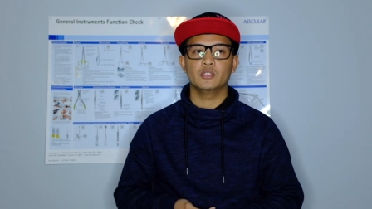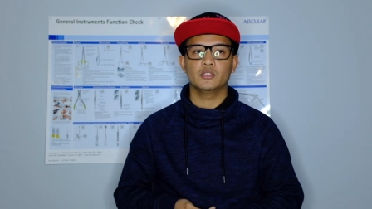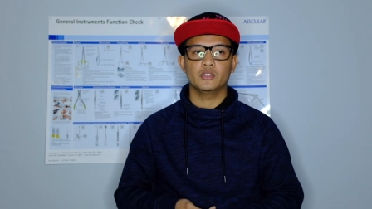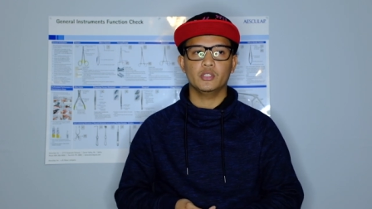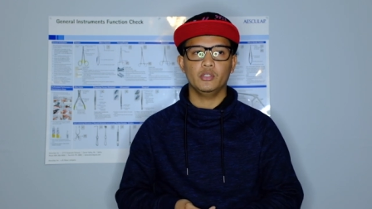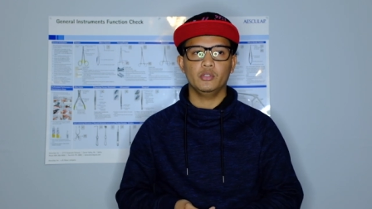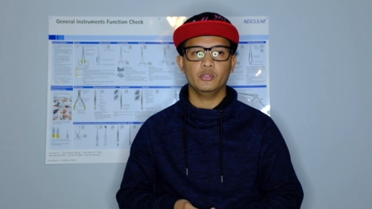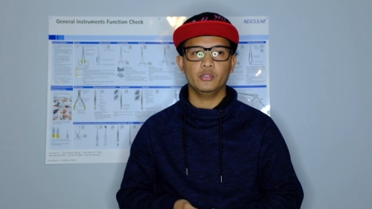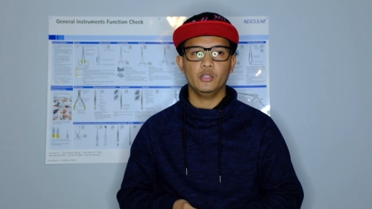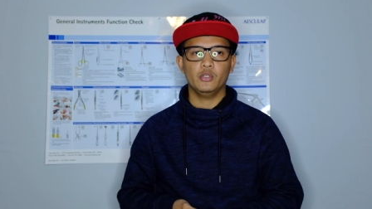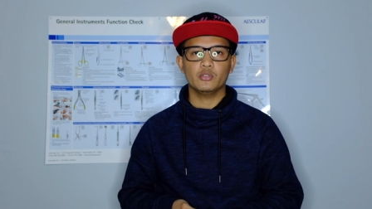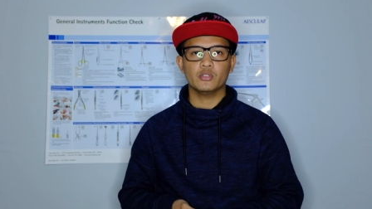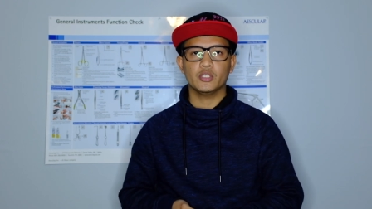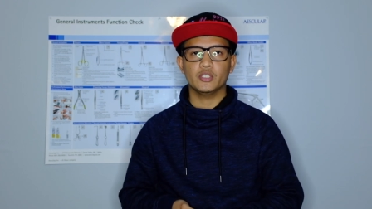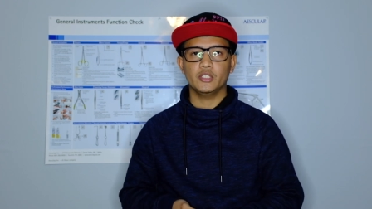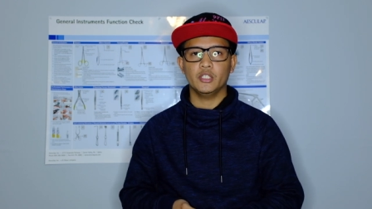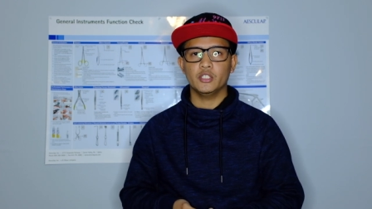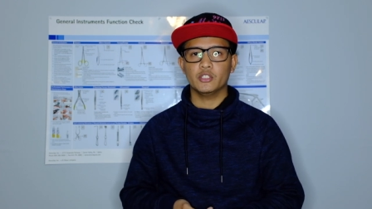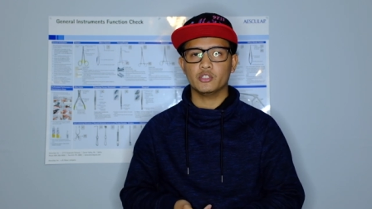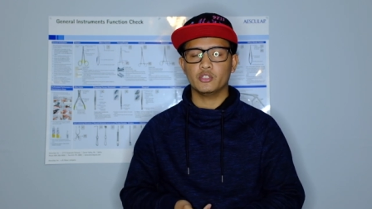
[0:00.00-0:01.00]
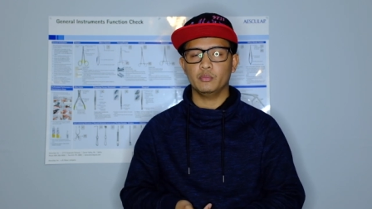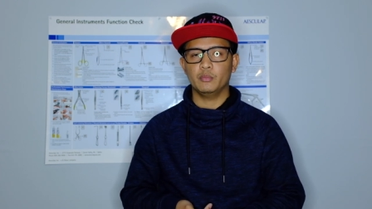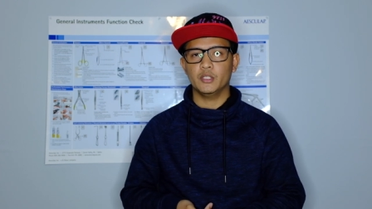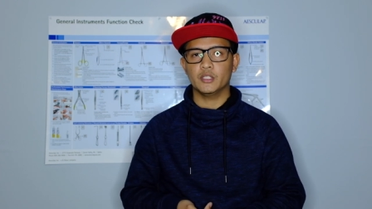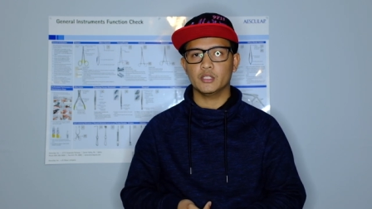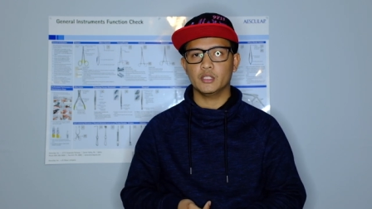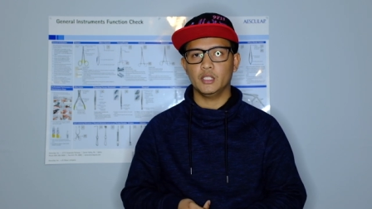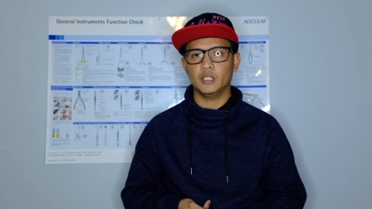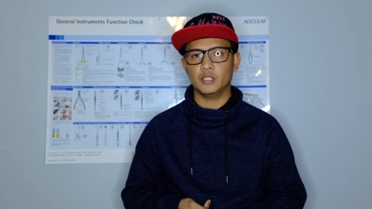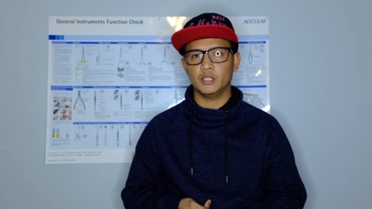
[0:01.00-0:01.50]
So those are the
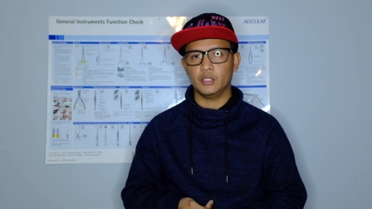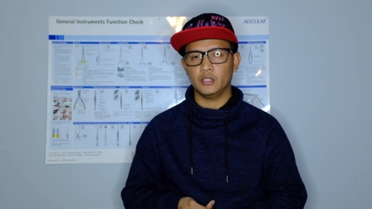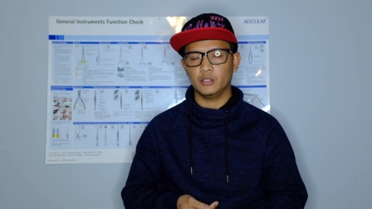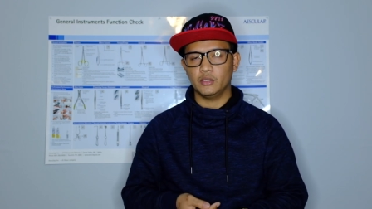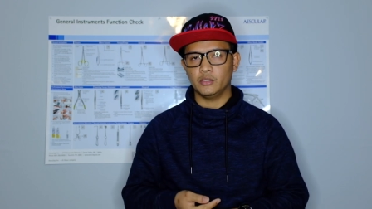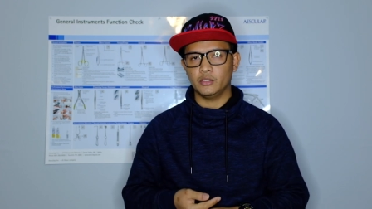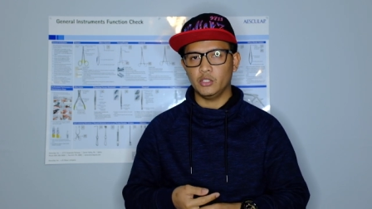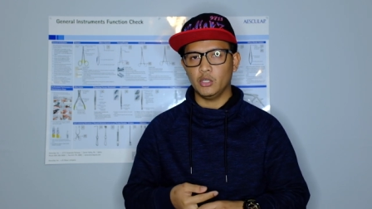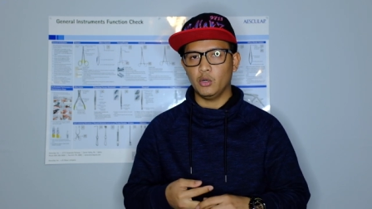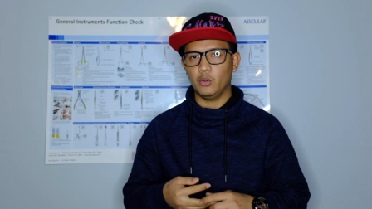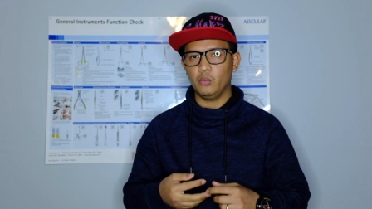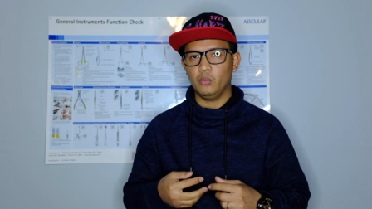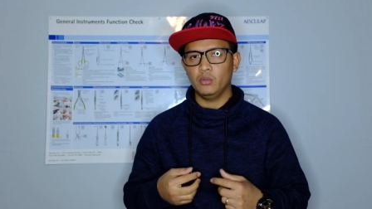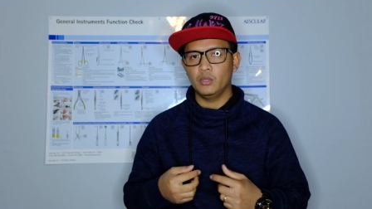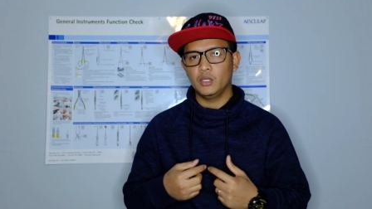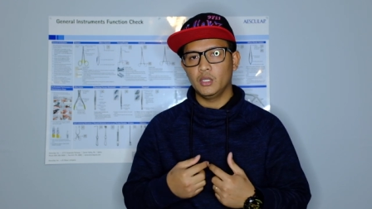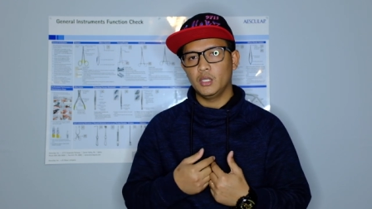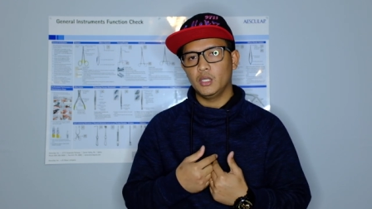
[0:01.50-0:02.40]
instruments that go